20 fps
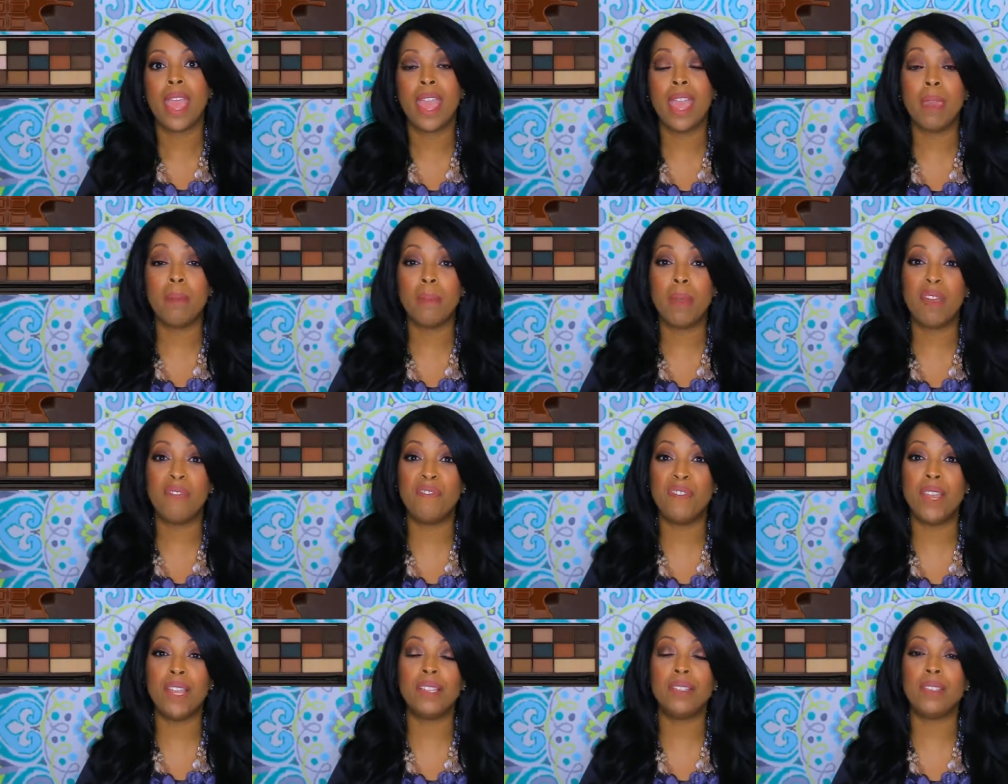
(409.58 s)
and my
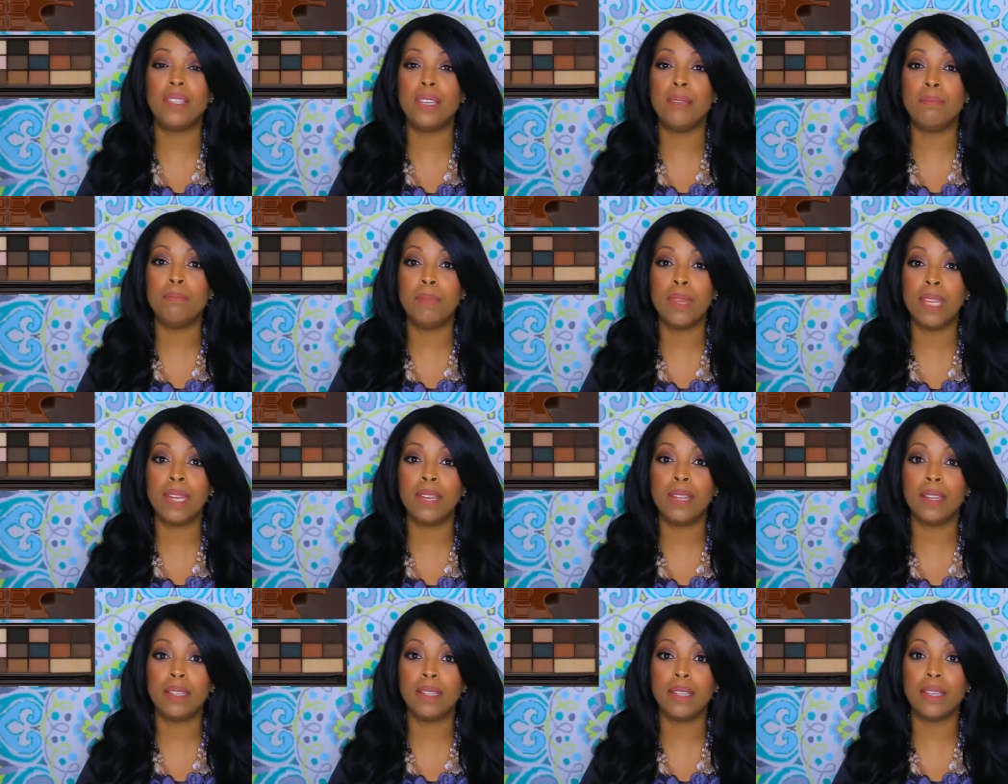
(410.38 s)
face
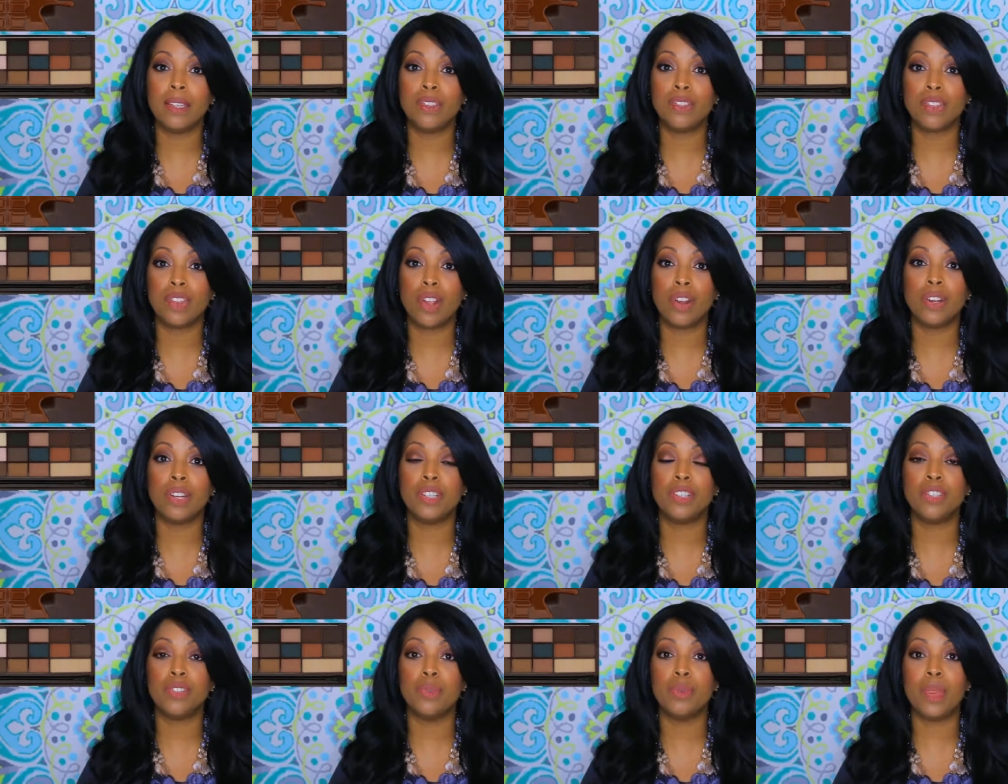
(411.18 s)
immediately
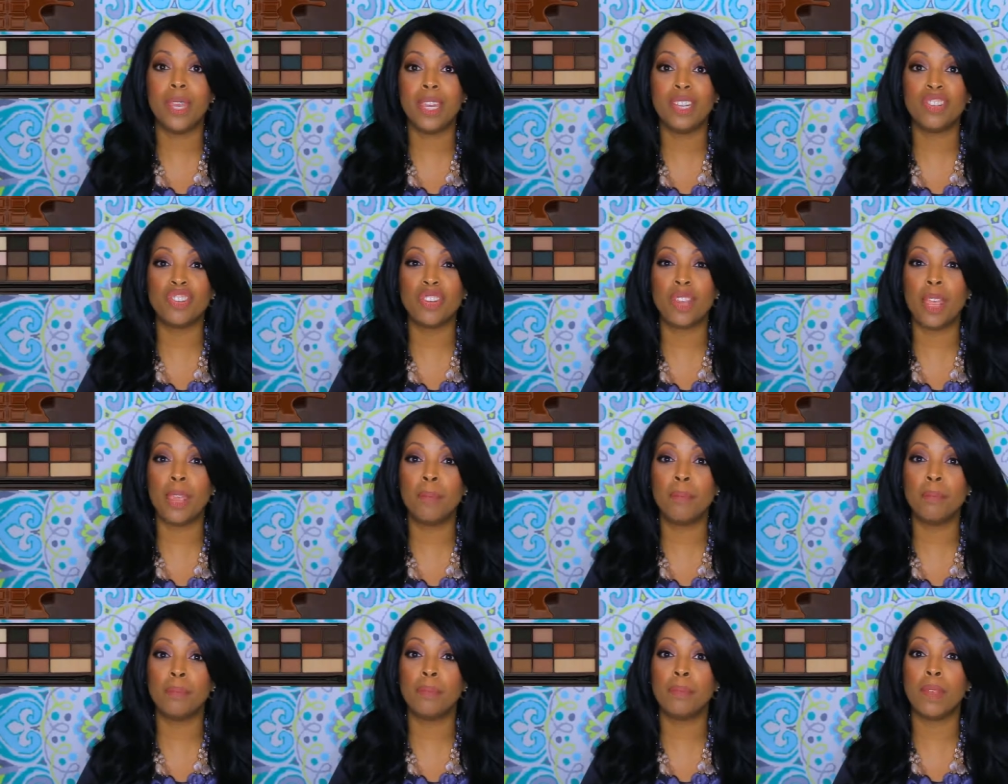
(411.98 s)
started to itch
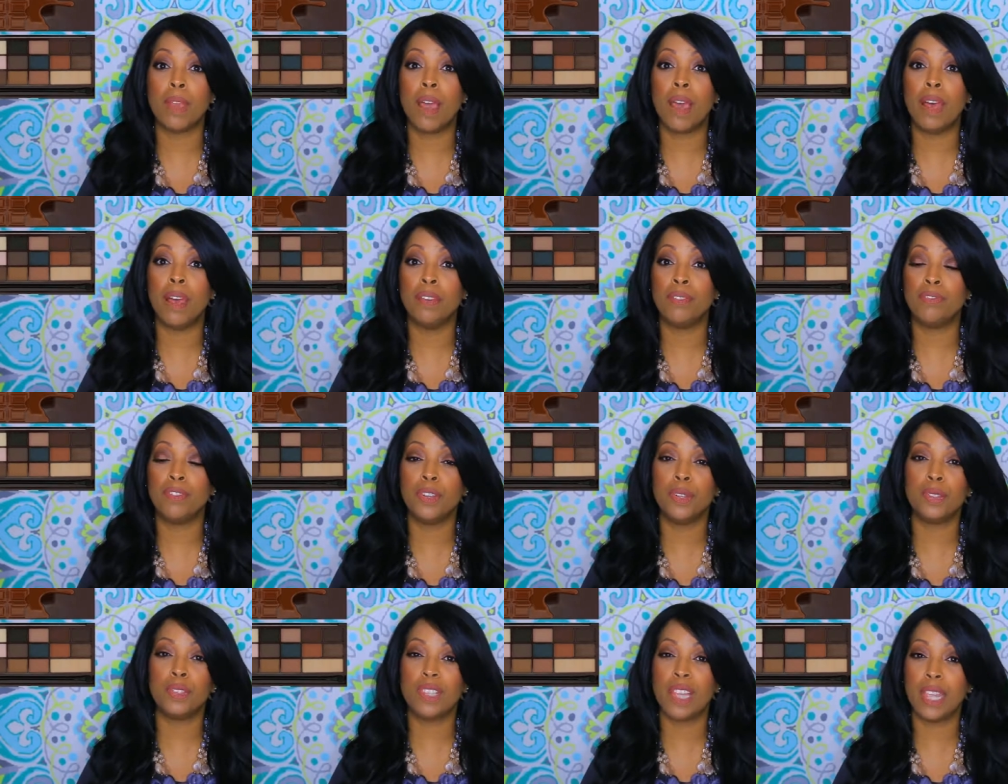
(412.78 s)
and uh,
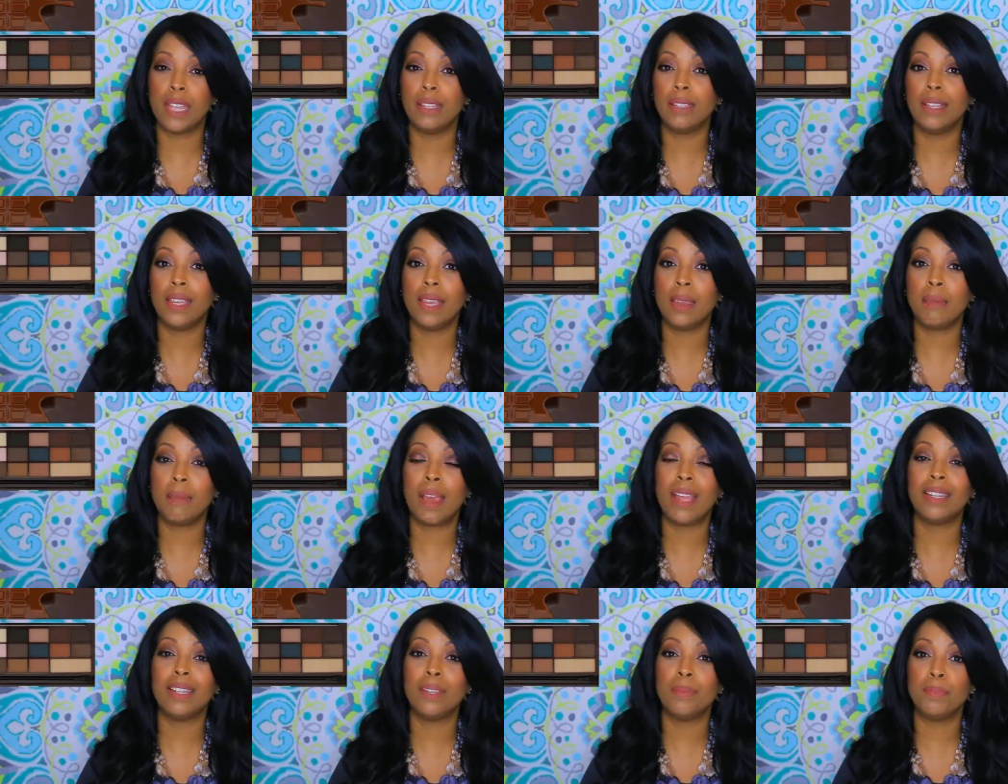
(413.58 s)
feel tingly, and
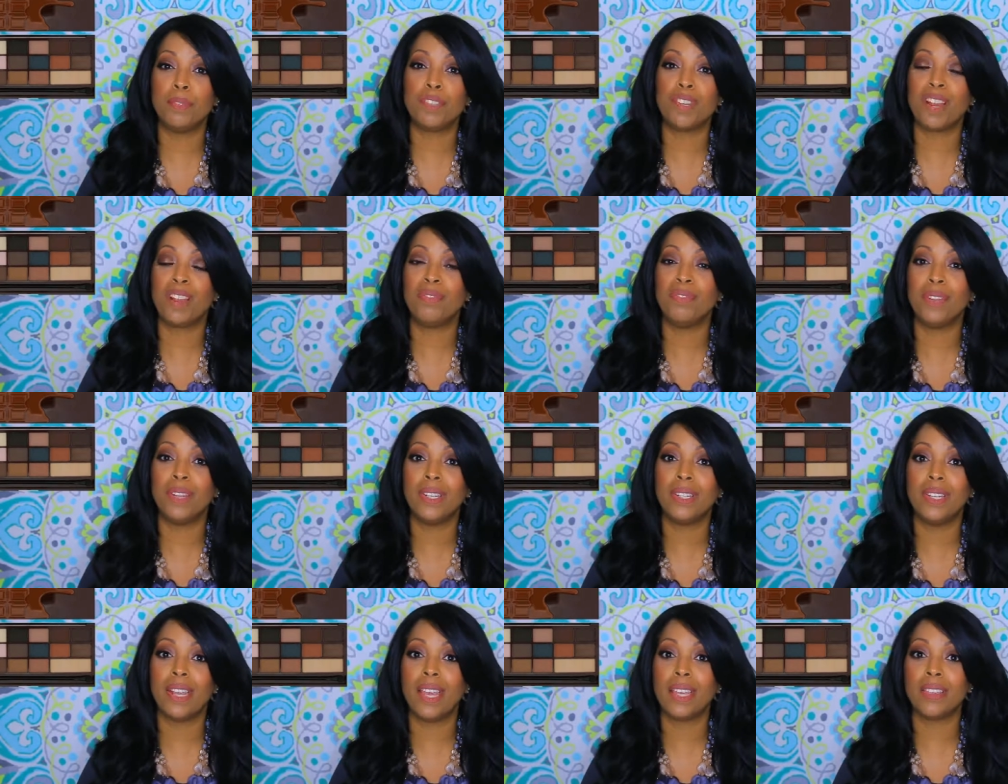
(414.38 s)
my lips started
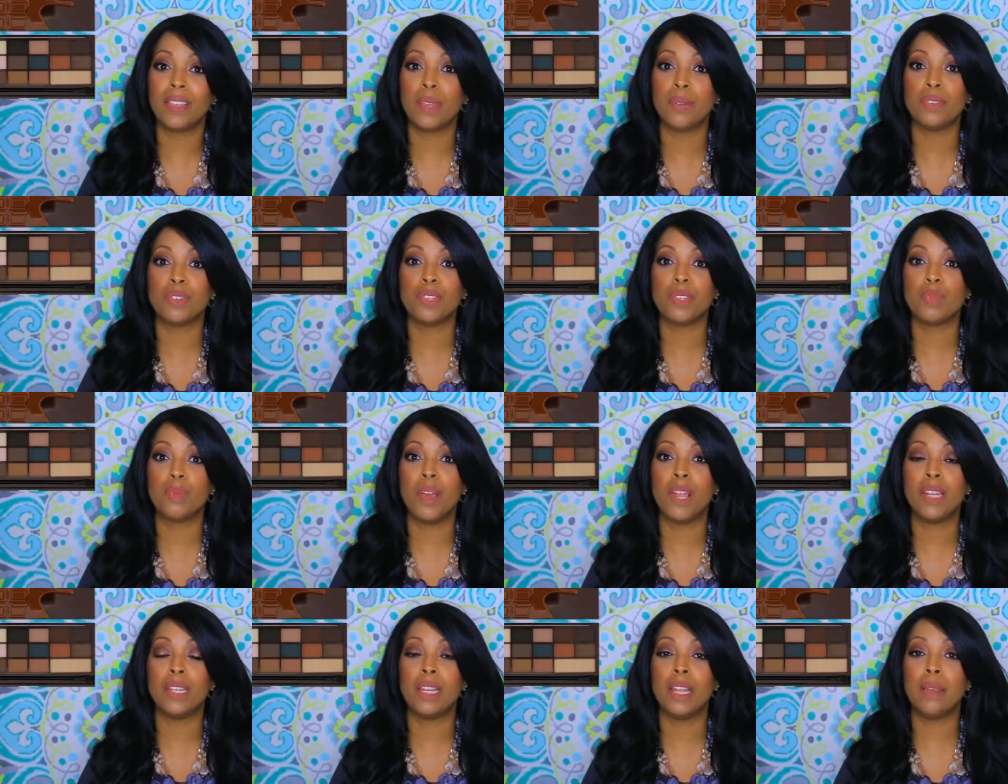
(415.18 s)
feeling like they were
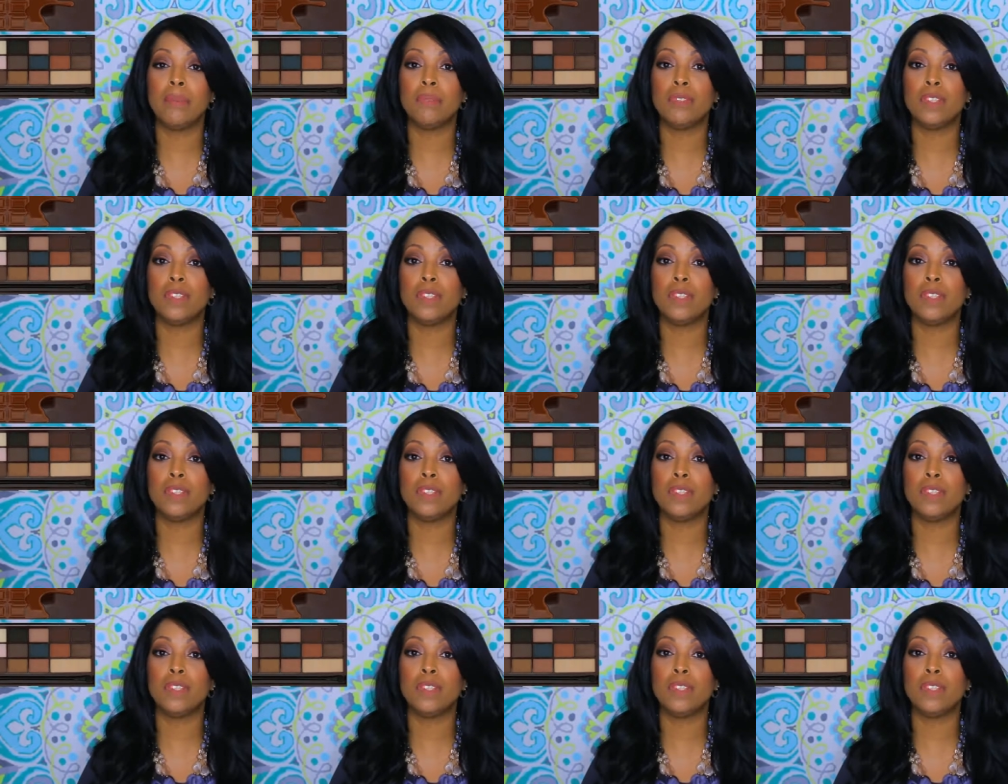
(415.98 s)
swollen up.